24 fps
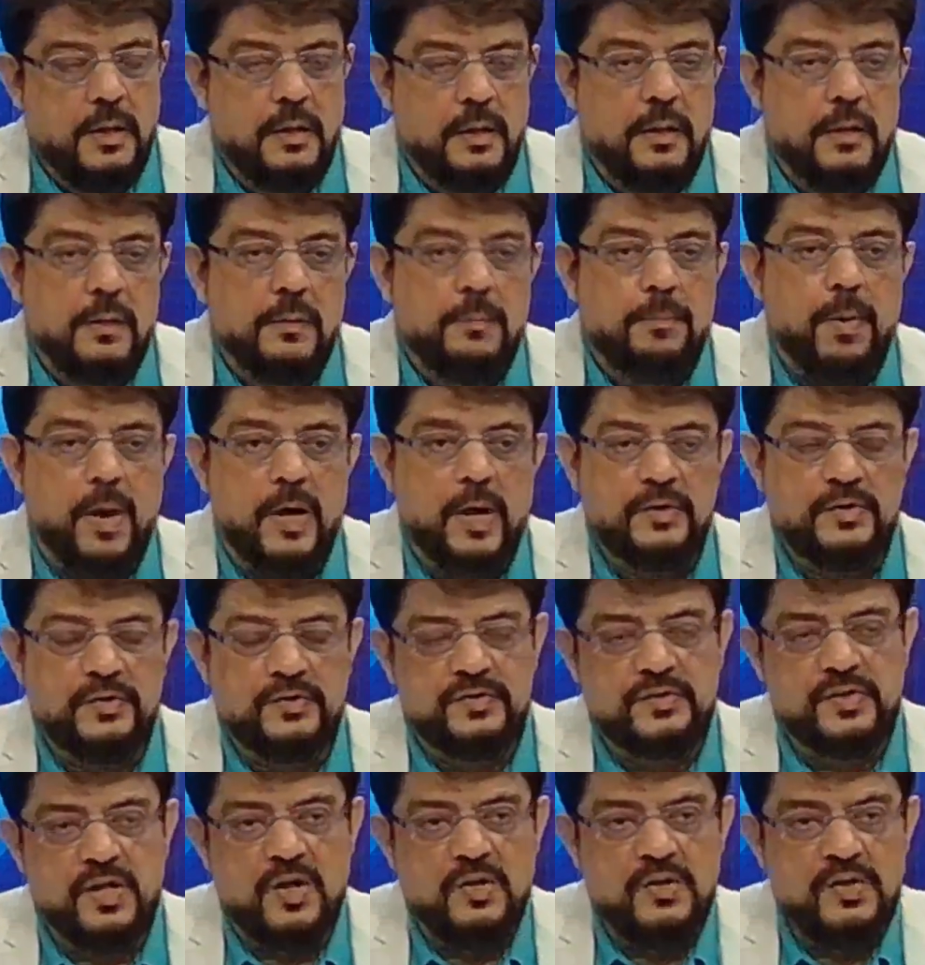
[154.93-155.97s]

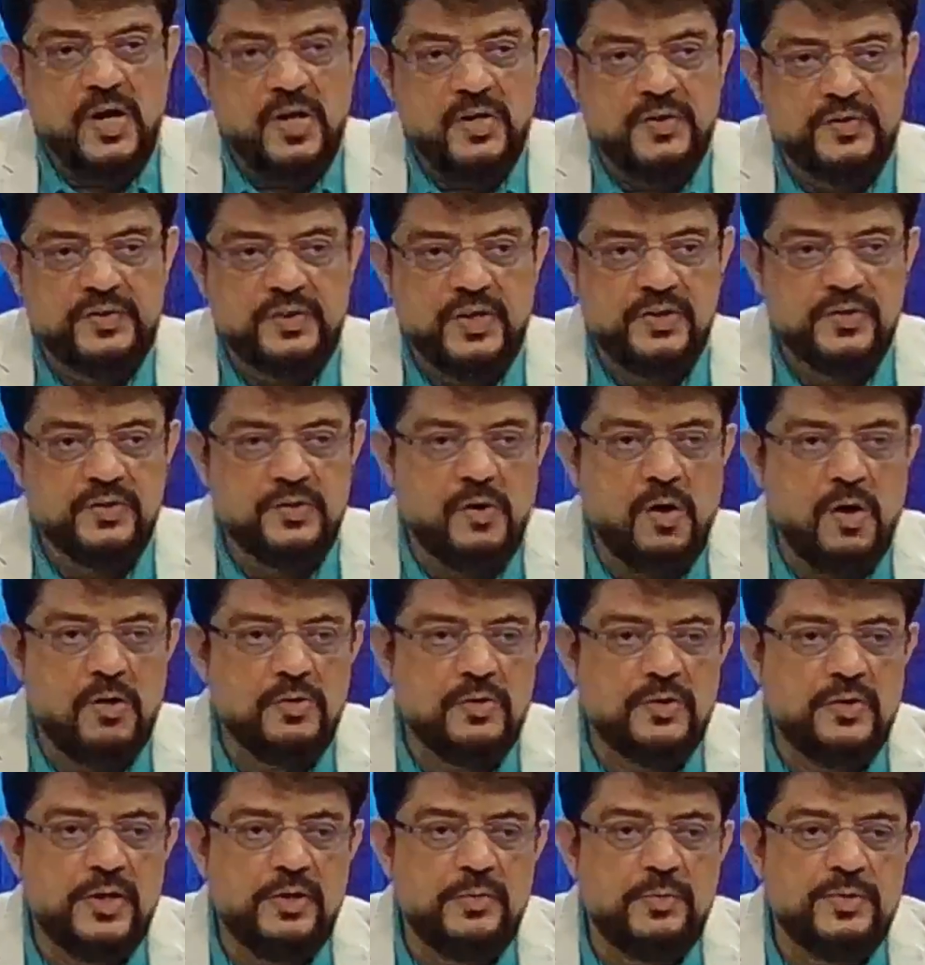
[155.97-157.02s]
Pakistan has
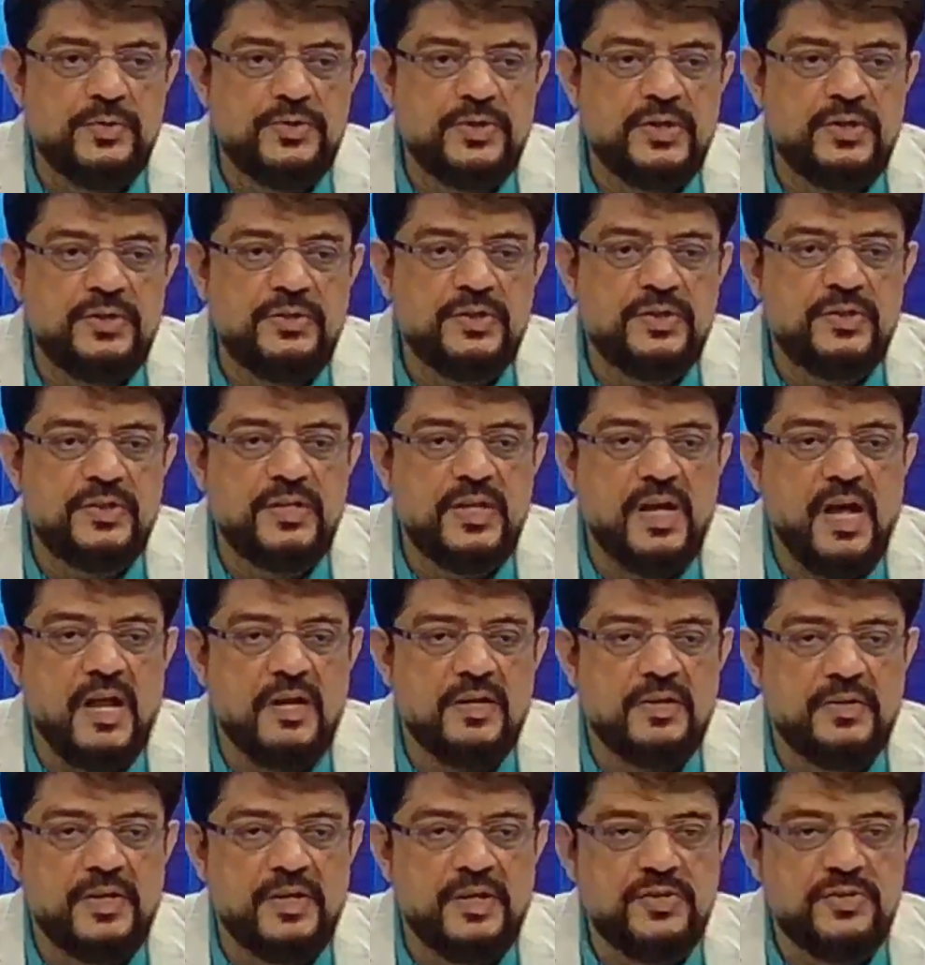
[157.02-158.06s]
categorically rejected the
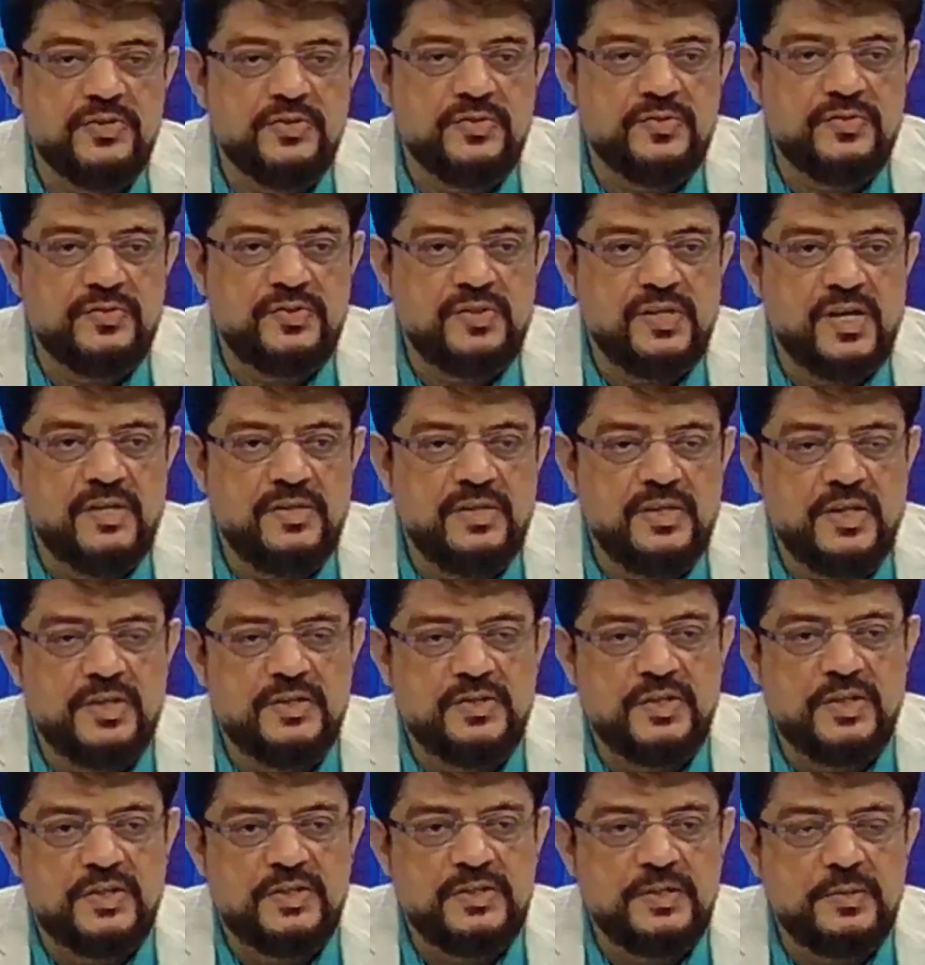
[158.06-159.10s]
allegations that
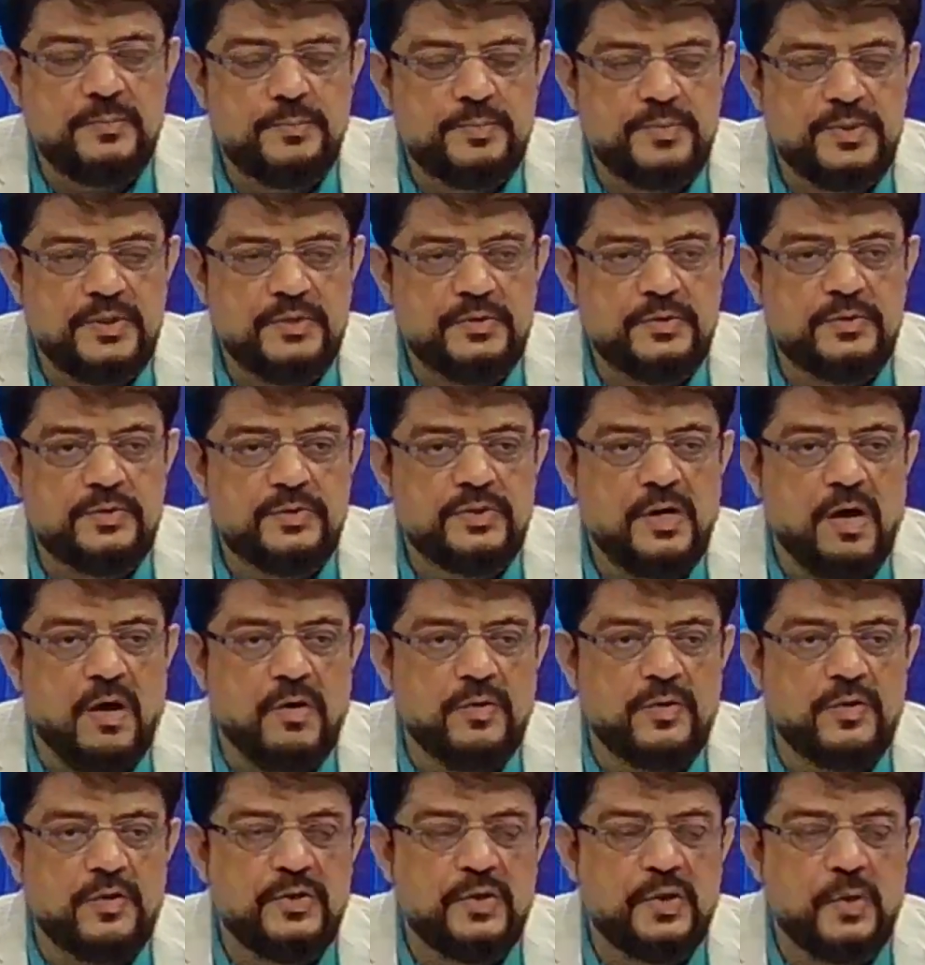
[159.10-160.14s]
it attempted to
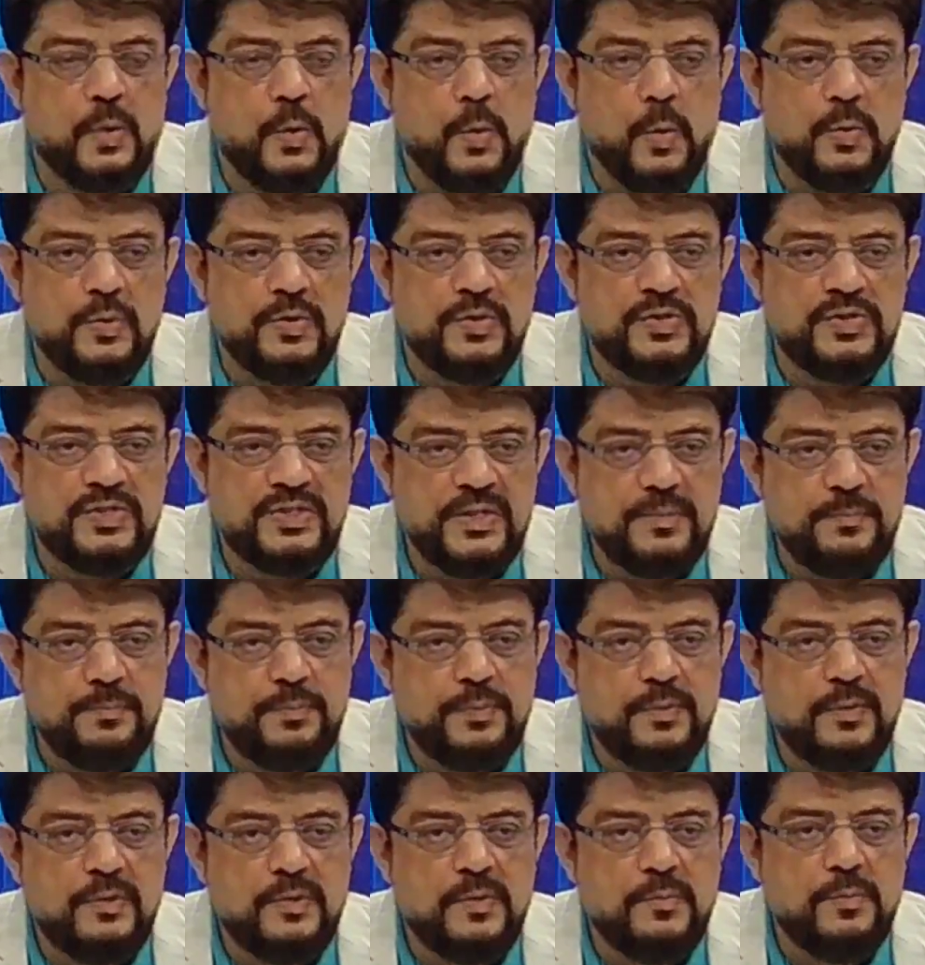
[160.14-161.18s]
target the Golden
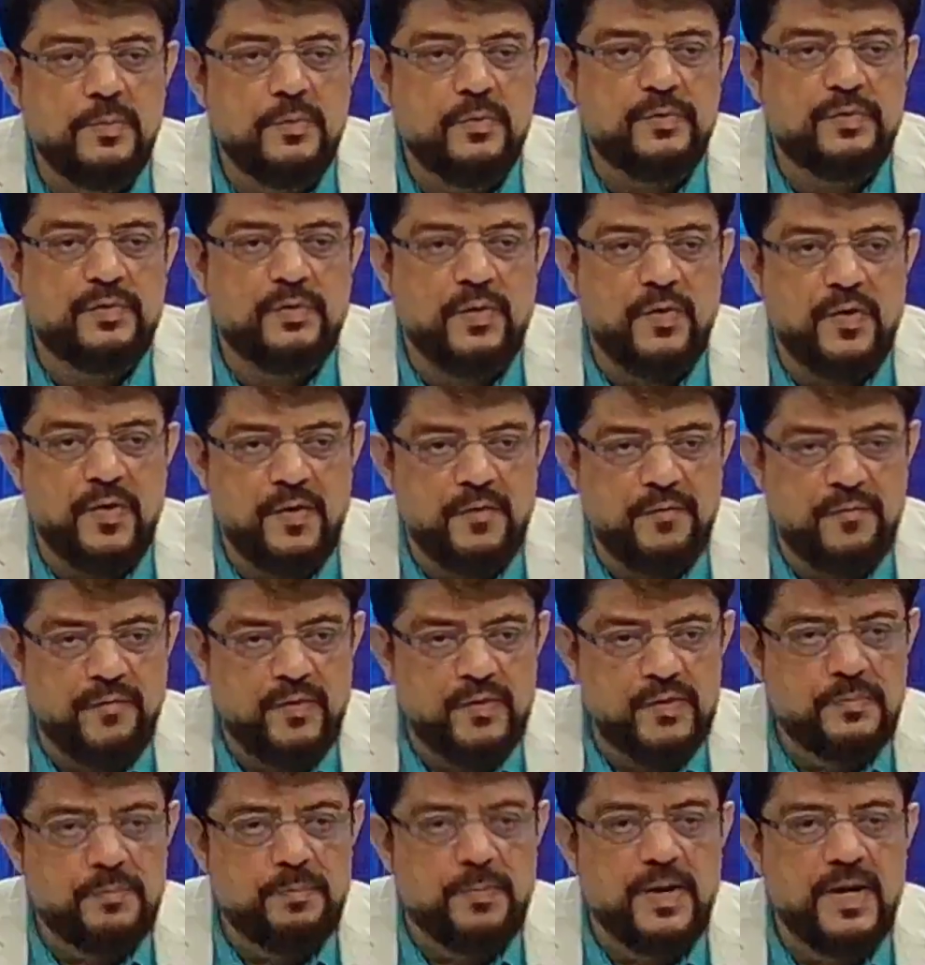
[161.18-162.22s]
Temple, the most
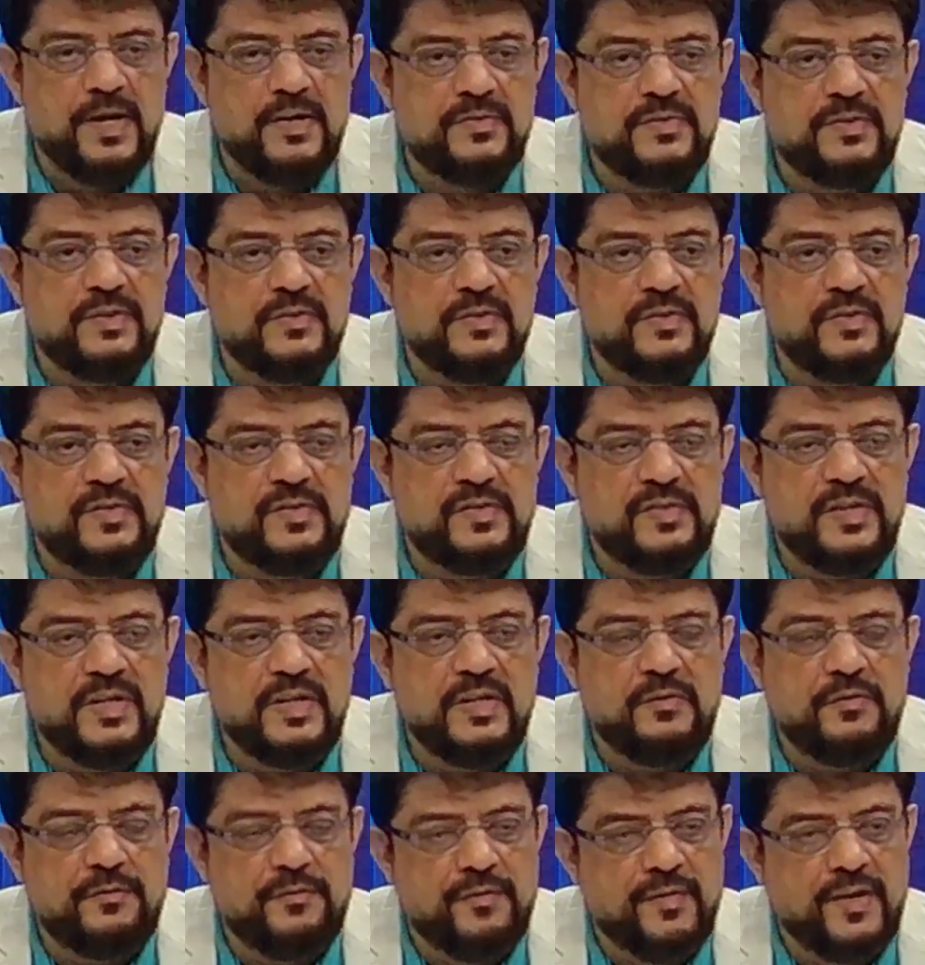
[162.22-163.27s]
revered place in the
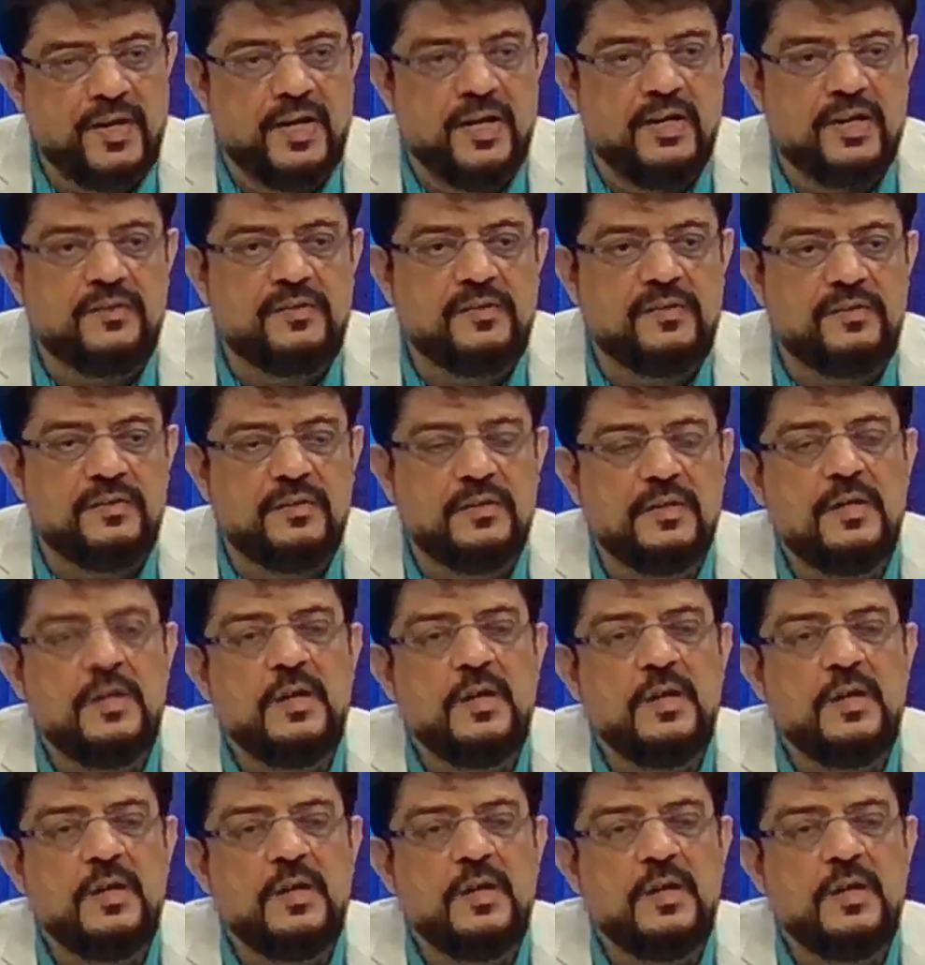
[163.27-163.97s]
Sikh faith,